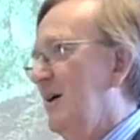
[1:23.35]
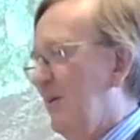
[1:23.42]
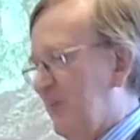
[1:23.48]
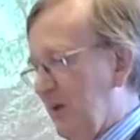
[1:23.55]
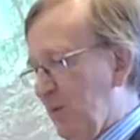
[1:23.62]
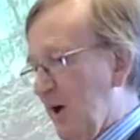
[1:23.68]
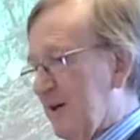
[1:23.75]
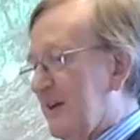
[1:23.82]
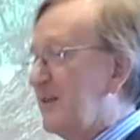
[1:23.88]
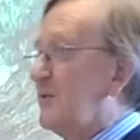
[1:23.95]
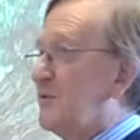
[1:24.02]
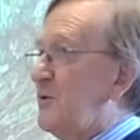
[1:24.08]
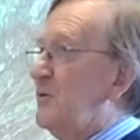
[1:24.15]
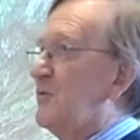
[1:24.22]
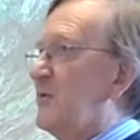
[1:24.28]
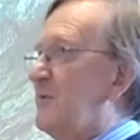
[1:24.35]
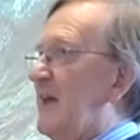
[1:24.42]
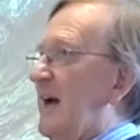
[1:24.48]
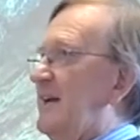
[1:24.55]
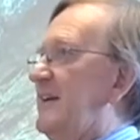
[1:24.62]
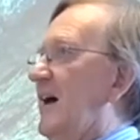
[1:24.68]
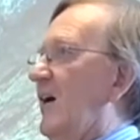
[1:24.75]
But working through from
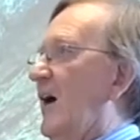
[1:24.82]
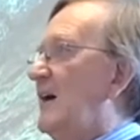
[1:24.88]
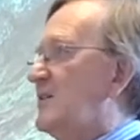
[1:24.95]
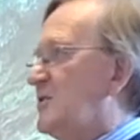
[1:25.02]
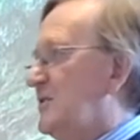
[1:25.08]
that now, I should